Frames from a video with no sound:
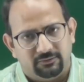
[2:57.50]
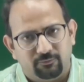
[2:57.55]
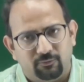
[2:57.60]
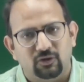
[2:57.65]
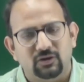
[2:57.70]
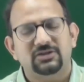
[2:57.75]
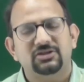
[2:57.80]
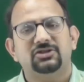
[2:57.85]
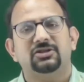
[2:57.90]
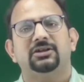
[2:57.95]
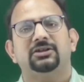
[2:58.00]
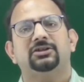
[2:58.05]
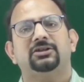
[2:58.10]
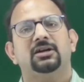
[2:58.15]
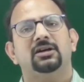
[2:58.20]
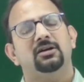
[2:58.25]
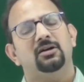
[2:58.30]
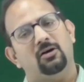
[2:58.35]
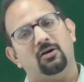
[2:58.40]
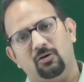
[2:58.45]
police
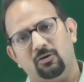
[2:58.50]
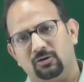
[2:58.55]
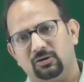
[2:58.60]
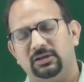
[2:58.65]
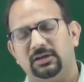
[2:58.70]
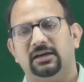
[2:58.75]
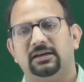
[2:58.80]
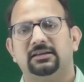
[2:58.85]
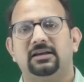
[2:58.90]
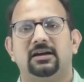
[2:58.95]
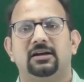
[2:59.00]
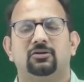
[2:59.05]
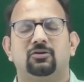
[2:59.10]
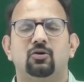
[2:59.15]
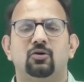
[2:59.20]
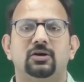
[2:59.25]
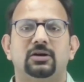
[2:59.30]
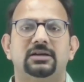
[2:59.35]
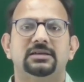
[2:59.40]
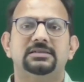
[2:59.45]
station or the other
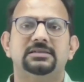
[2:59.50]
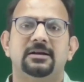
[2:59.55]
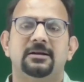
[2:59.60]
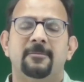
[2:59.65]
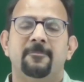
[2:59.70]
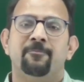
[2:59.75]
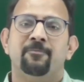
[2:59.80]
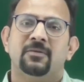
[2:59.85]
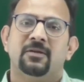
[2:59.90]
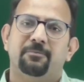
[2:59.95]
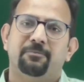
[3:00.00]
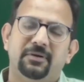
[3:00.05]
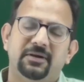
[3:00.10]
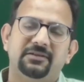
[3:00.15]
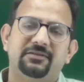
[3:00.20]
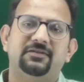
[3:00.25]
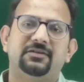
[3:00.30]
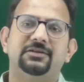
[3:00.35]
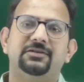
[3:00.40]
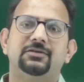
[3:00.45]
authorities.
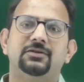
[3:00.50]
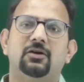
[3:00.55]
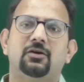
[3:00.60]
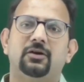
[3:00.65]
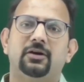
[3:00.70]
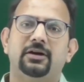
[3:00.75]
Basis your